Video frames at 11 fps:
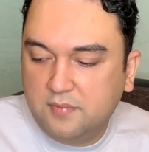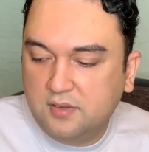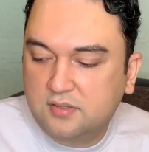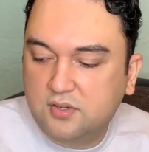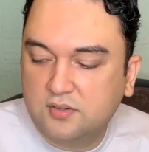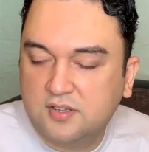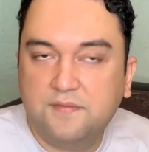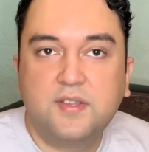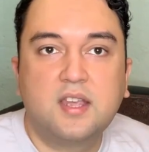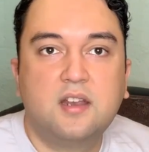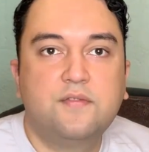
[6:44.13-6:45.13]

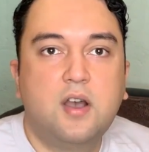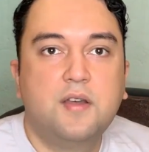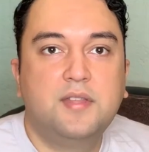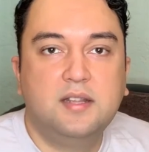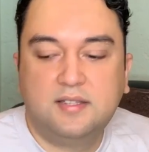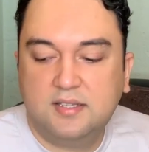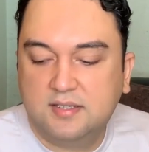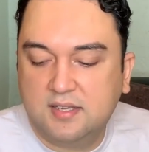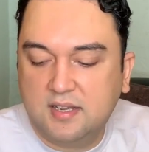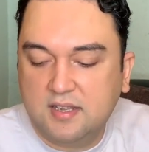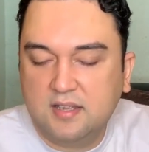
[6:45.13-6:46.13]
certificate of
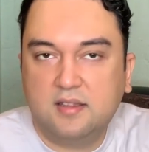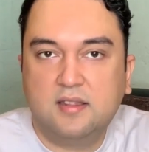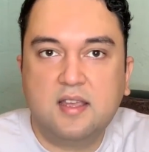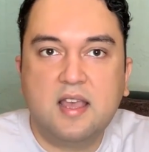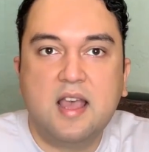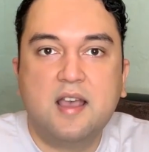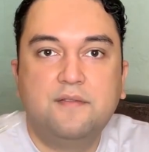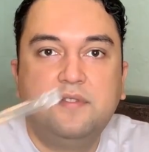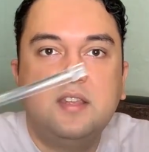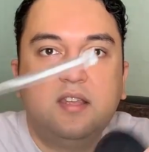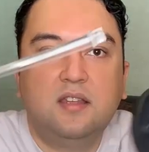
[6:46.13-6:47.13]
authenticity, they
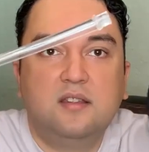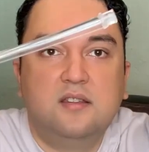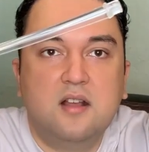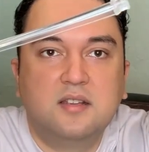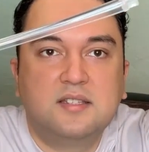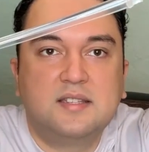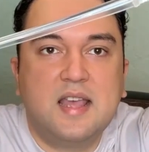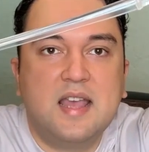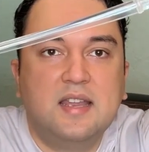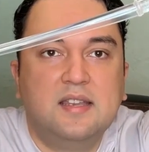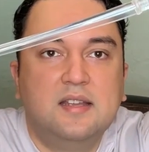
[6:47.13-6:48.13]
have the doll
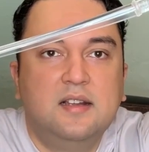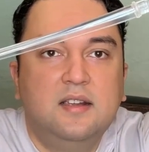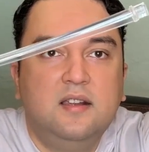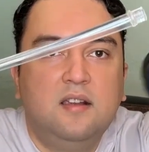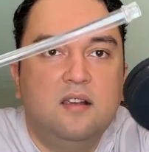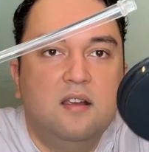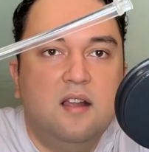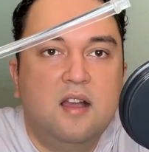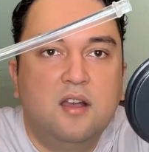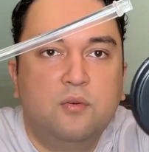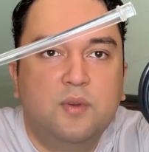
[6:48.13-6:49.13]
stand
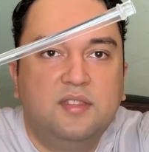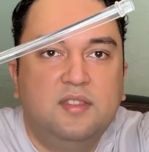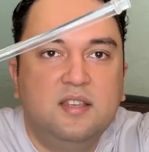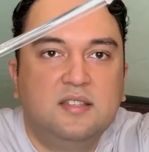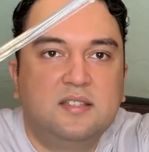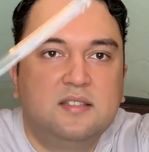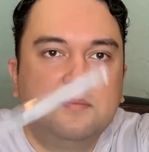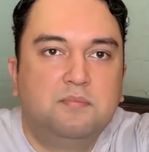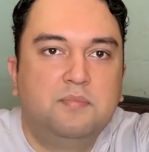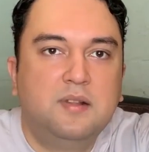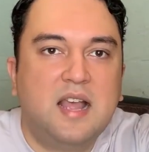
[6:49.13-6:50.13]
with this
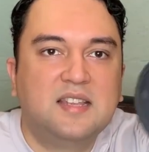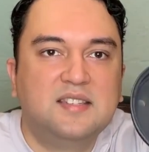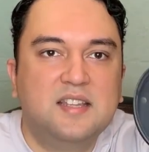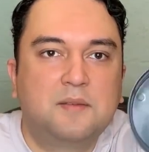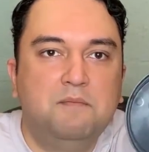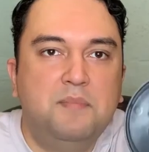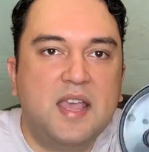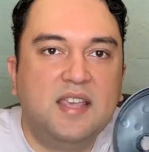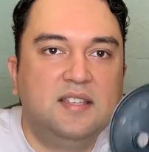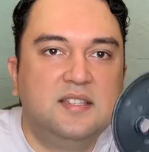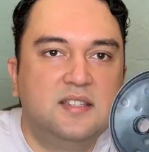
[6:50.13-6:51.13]
plastic
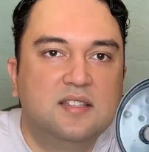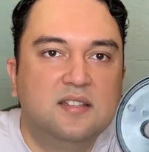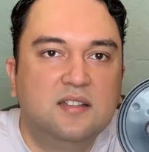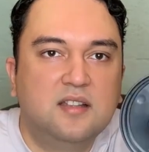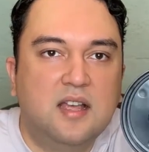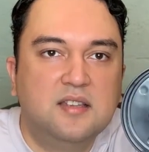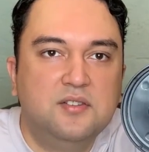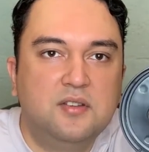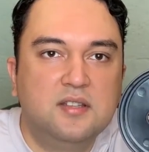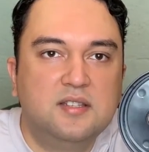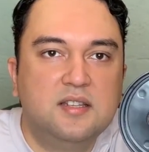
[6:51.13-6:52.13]
base. As you
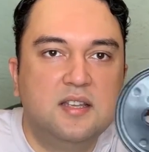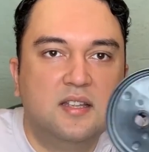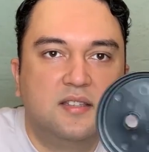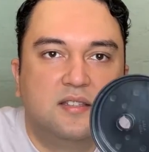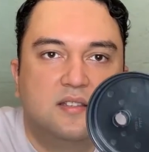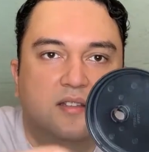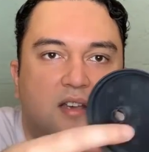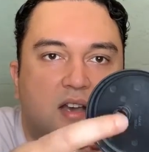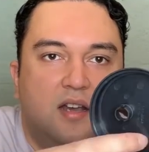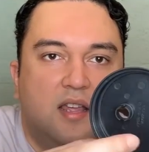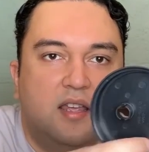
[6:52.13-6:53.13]
can see, it's
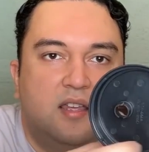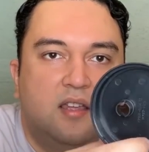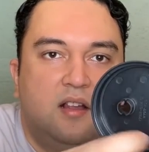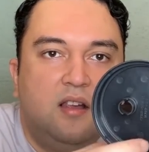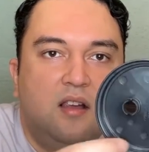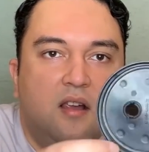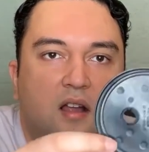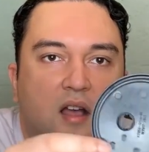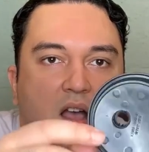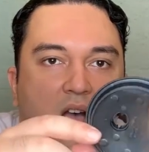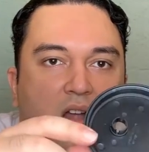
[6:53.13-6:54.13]
got a
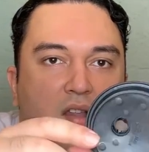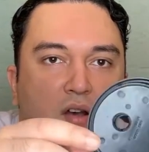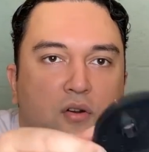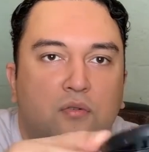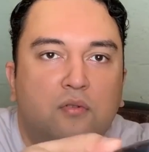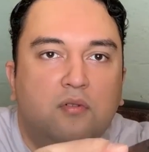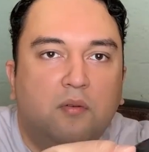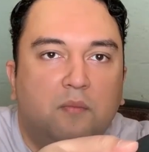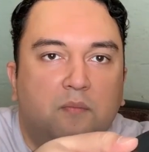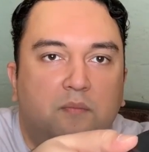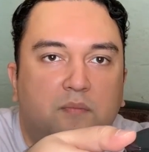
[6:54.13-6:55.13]
hollow
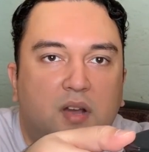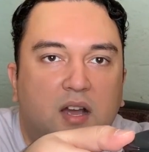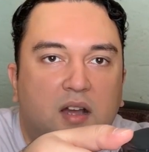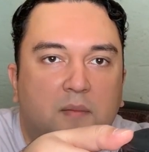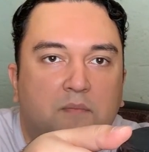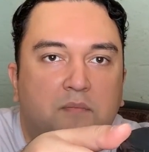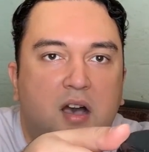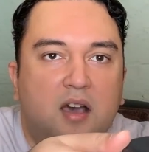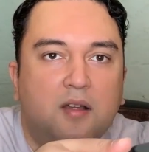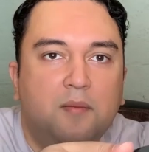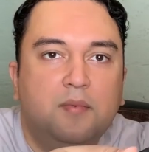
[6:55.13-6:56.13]

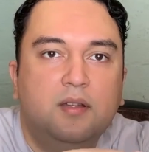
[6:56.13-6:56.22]
bottom,